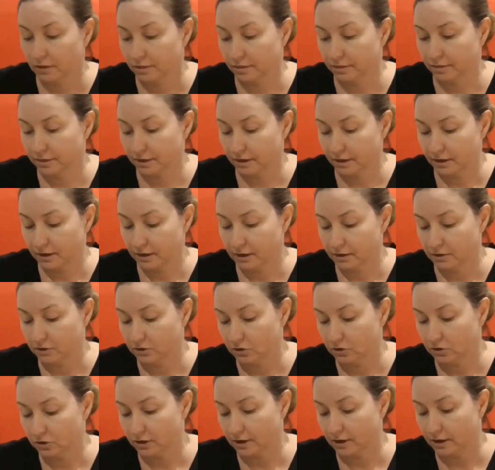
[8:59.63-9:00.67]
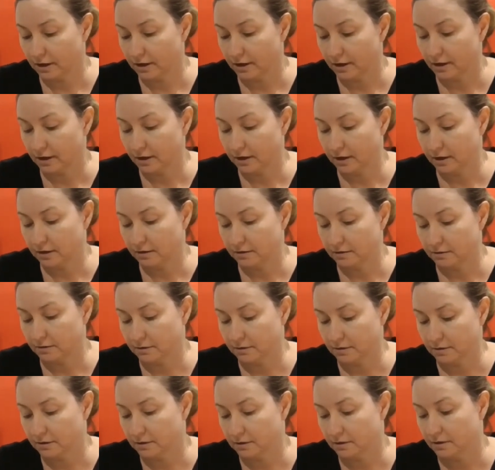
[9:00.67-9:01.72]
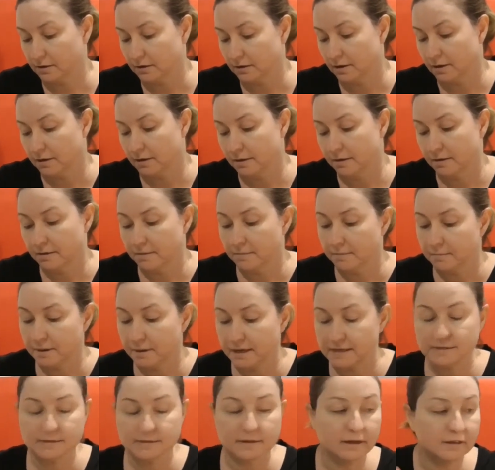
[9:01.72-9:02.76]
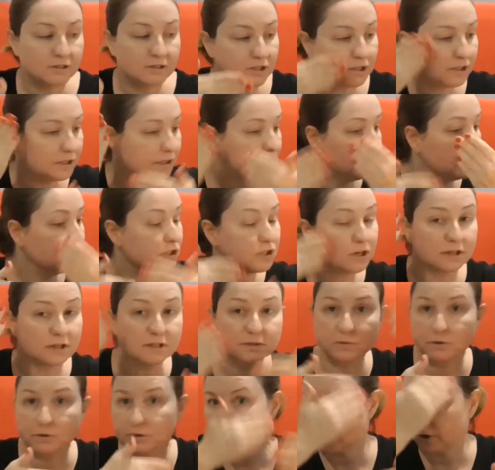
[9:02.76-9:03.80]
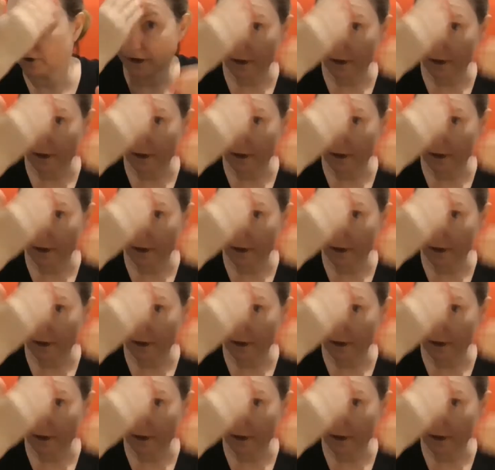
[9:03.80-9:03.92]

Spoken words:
Then you can massage it in just with your